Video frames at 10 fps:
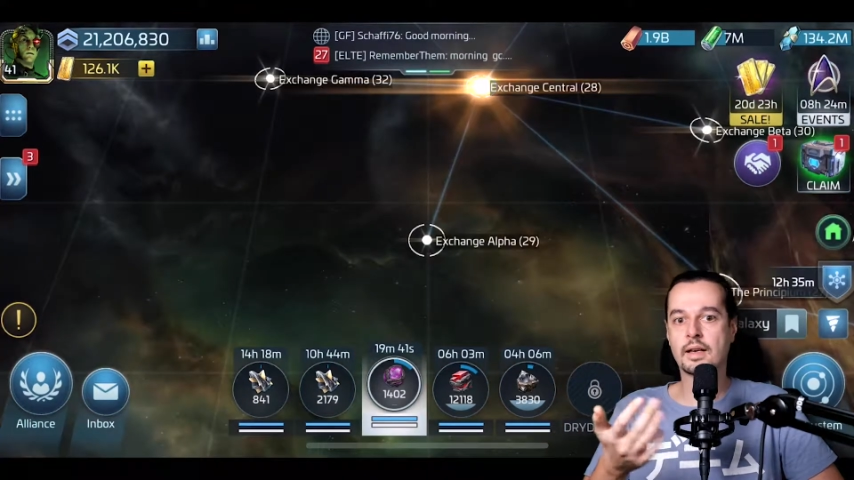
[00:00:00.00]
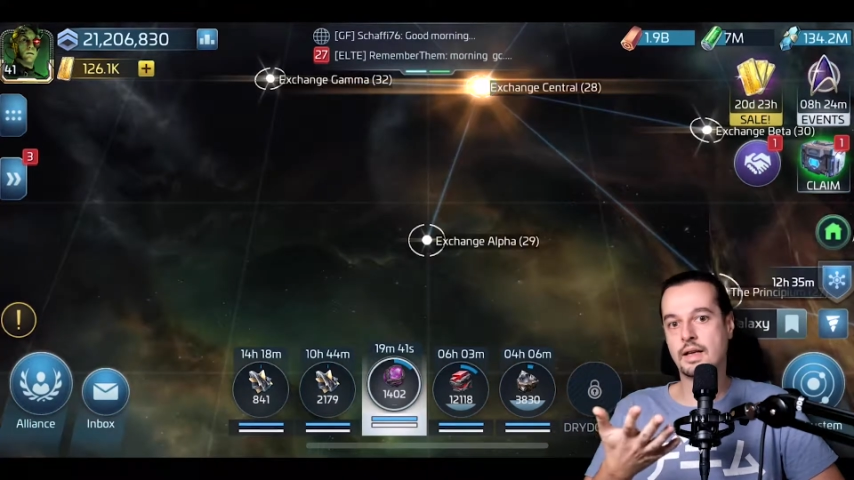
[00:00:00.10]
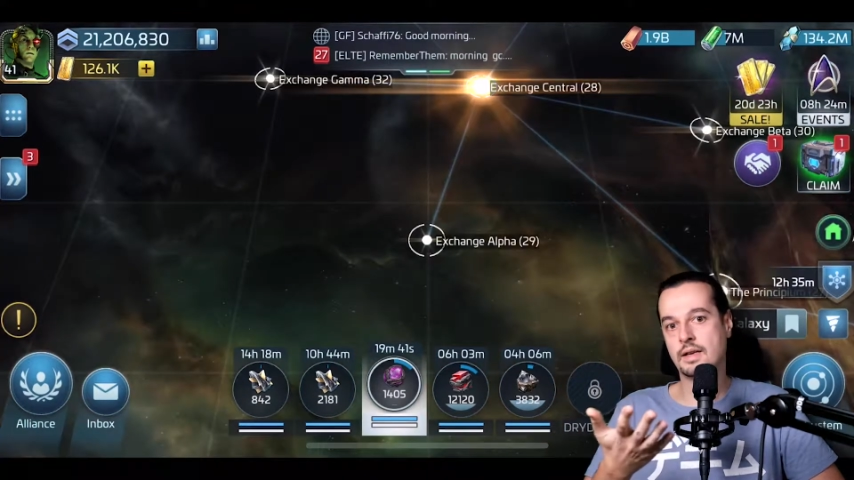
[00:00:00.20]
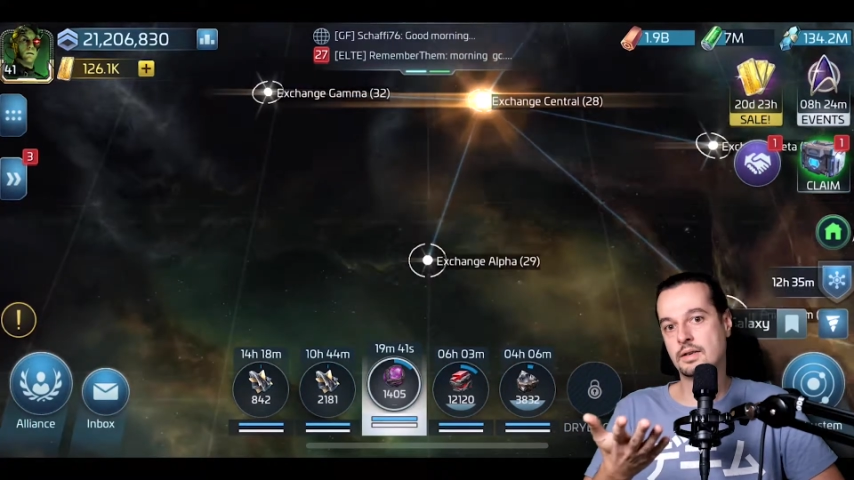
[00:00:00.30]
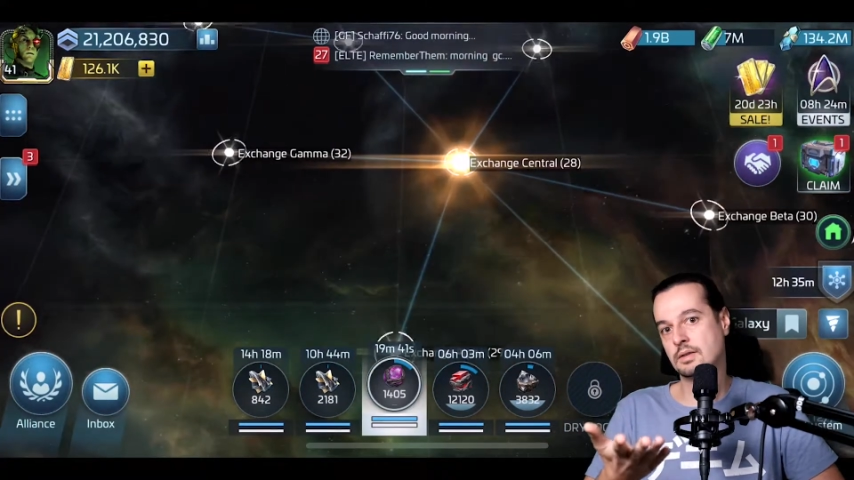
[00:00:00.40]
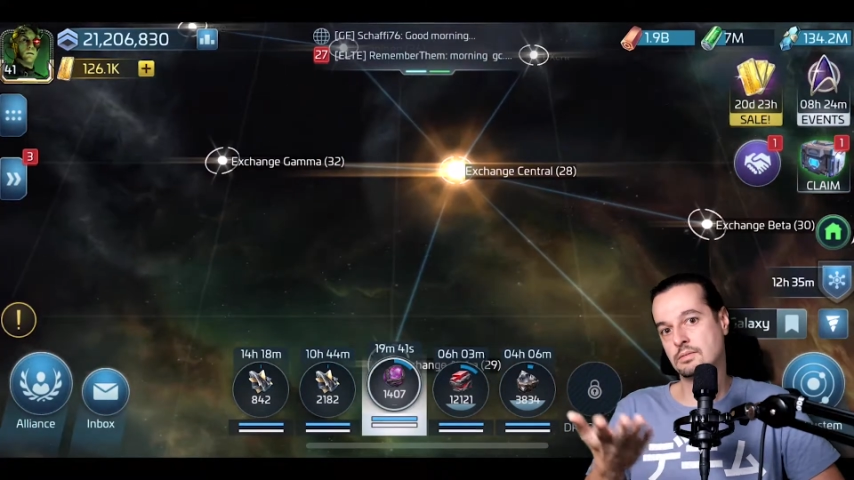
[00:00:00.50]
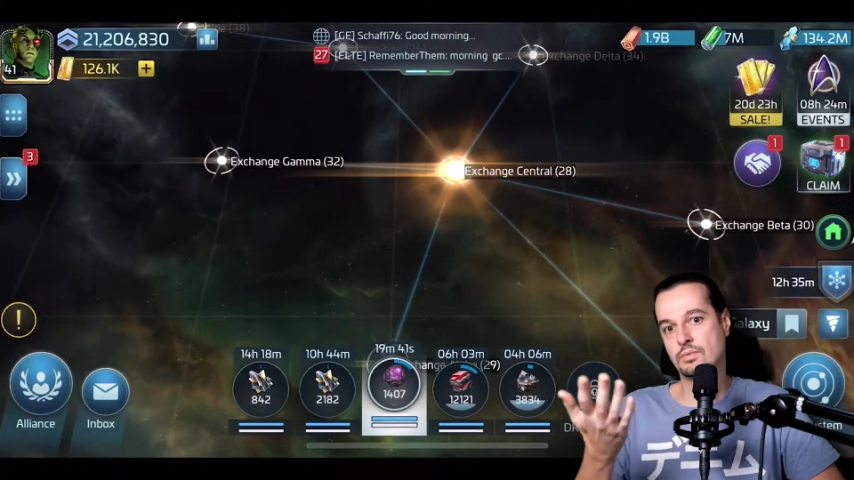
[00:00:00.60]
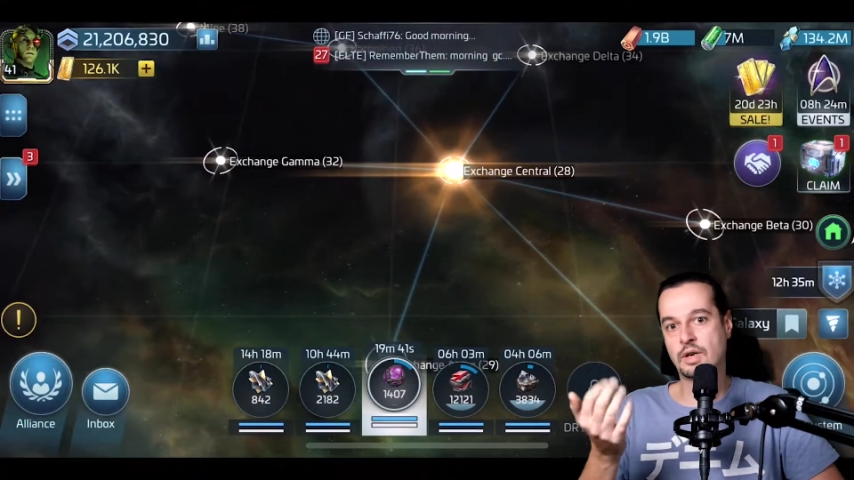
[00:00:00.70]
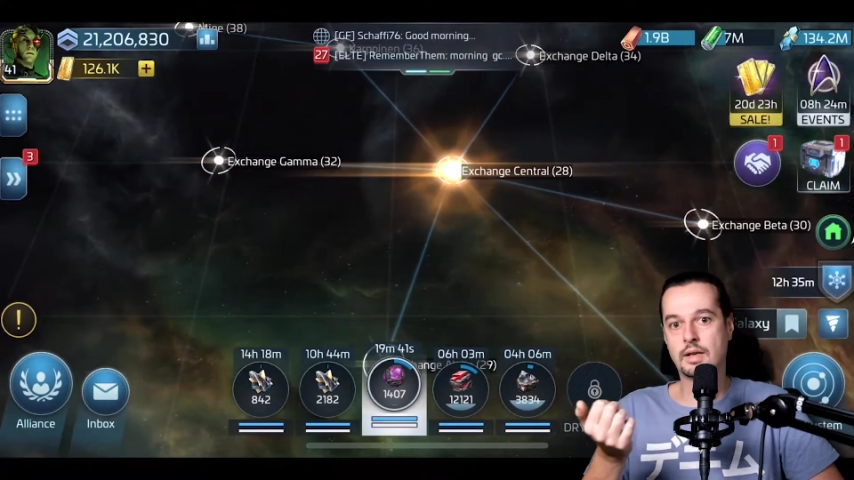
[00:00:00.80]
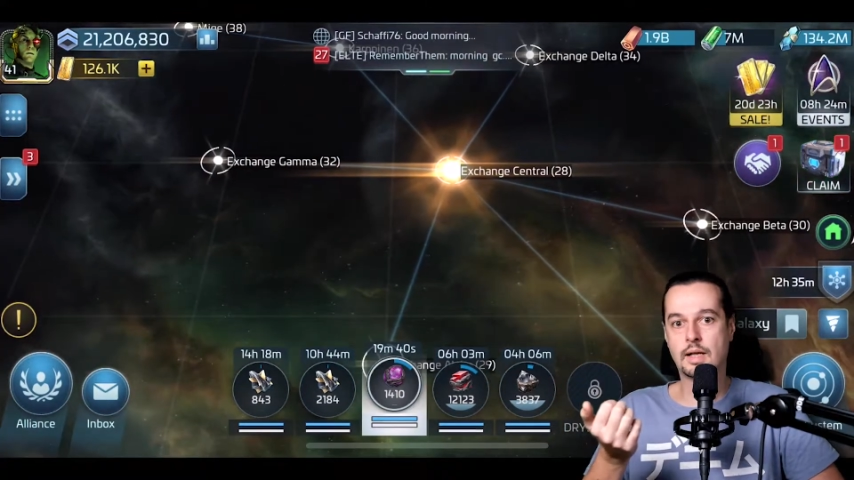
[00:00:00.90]
and
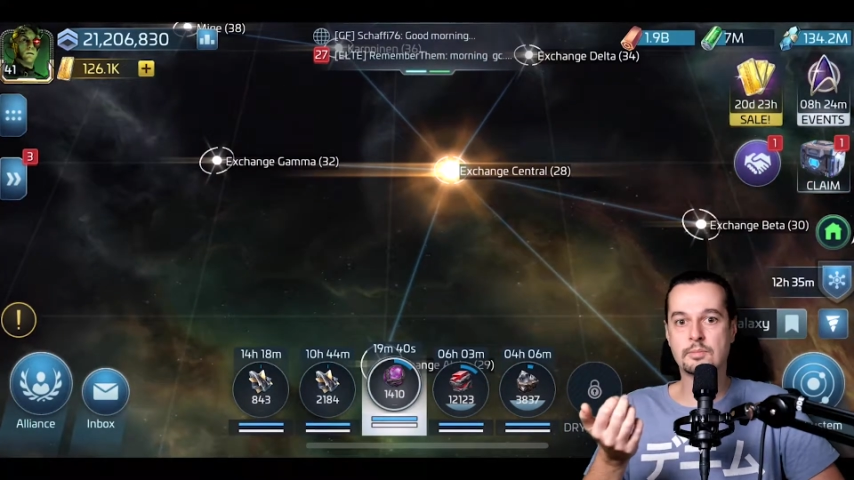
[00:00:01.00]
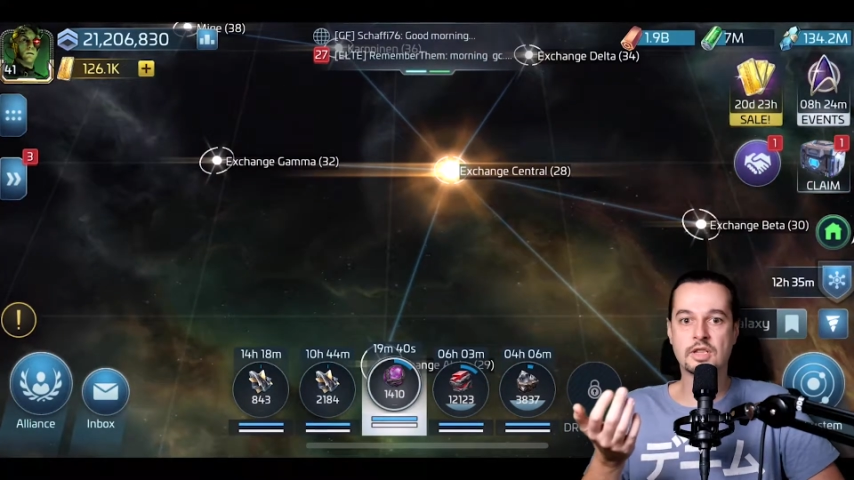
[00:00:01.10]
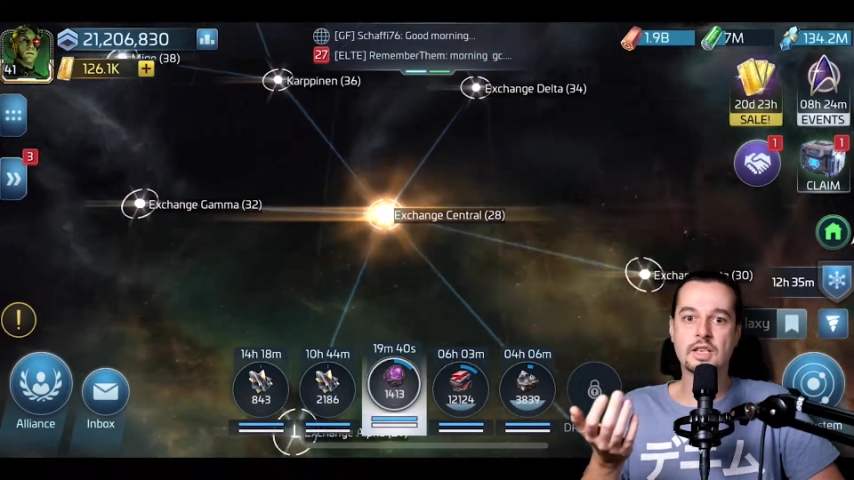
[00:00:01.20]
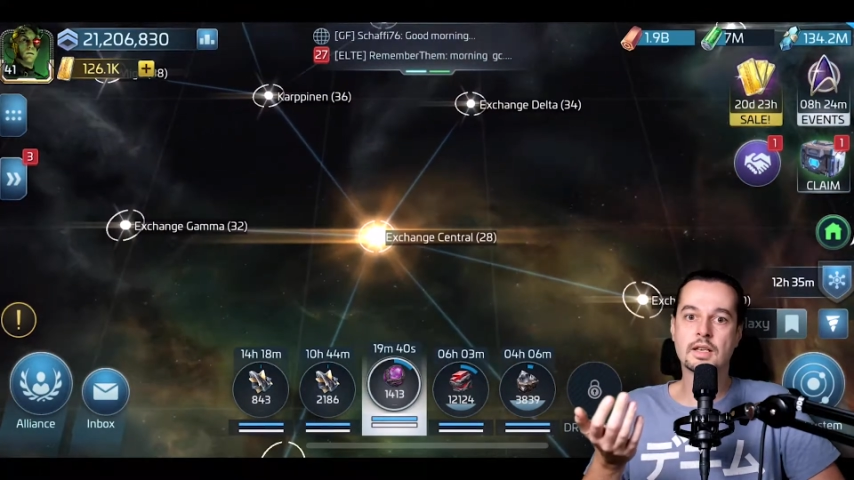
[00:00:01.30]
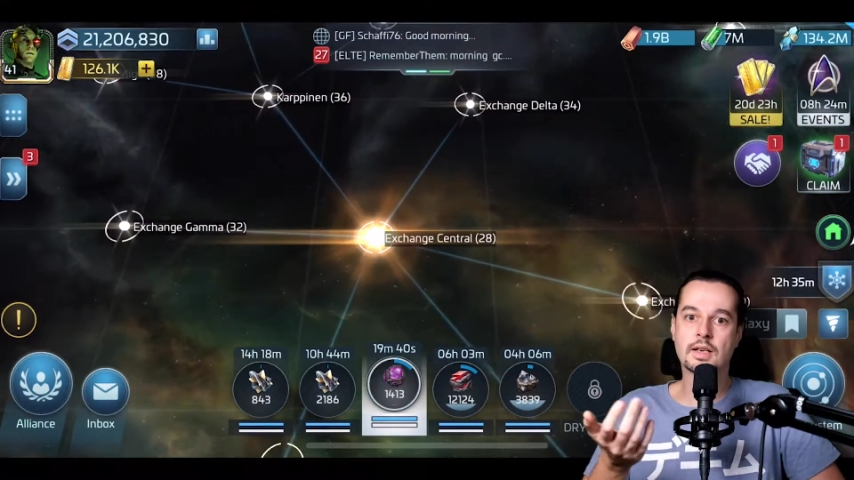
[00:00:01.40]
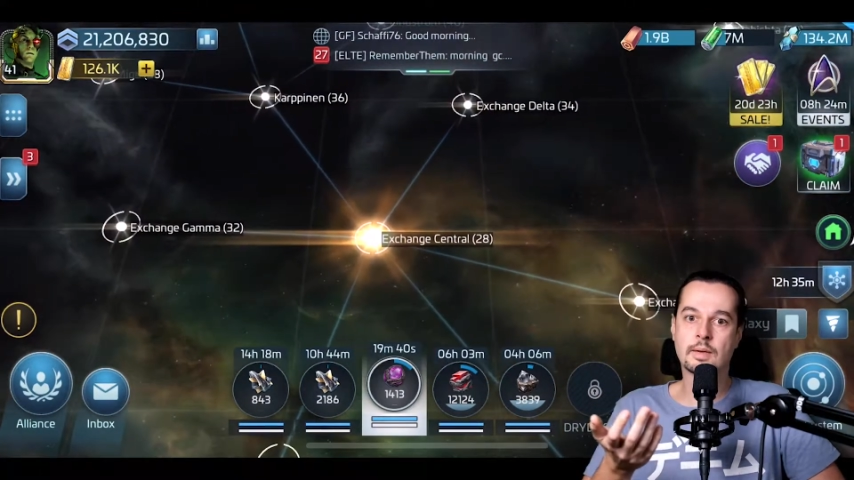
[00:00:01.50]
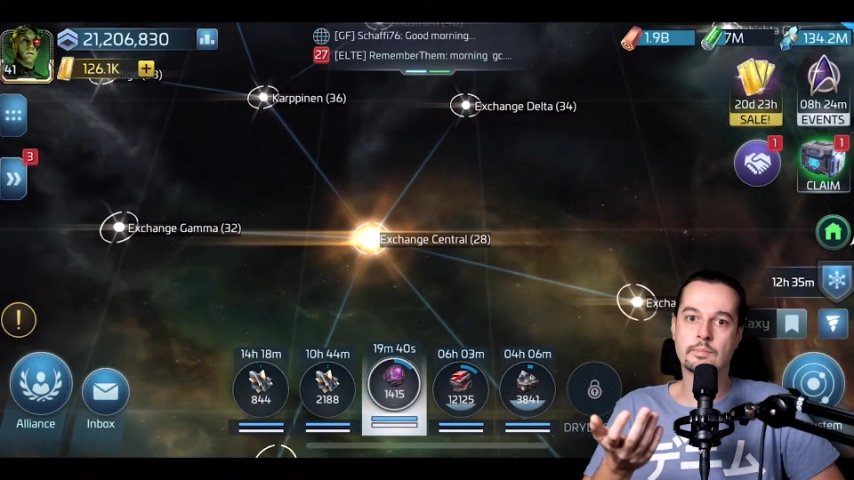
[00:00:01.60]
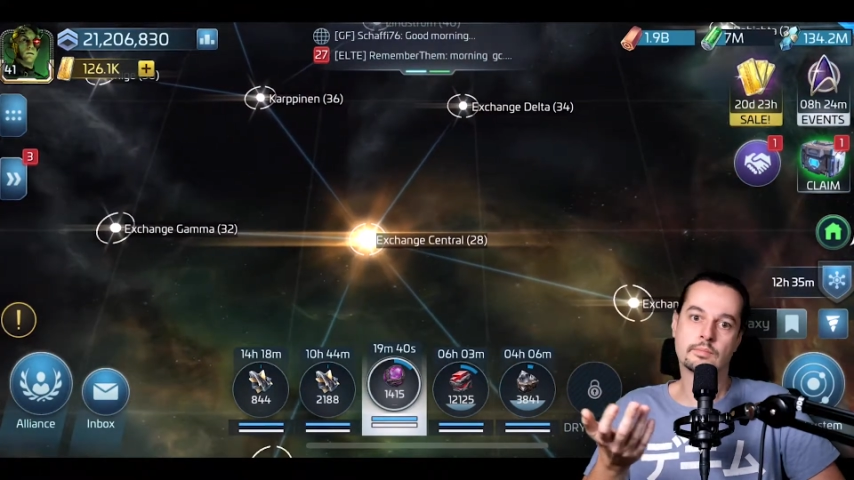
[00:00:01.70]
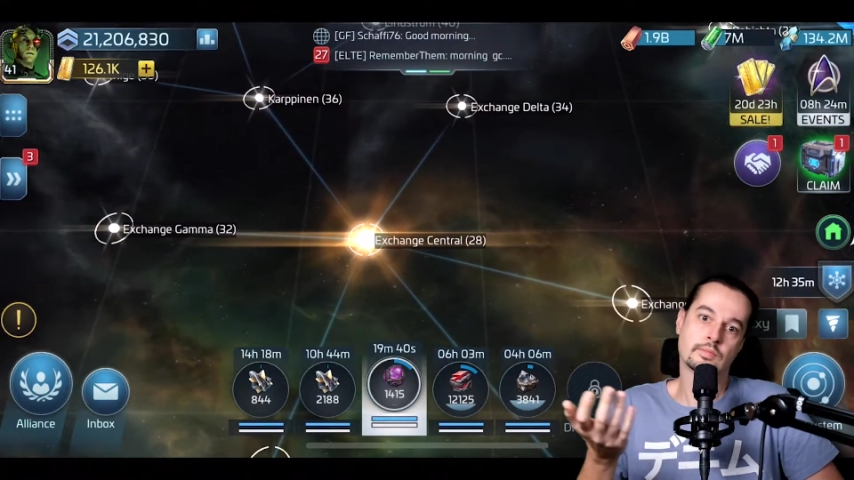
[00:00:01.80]
while I'm clicking them,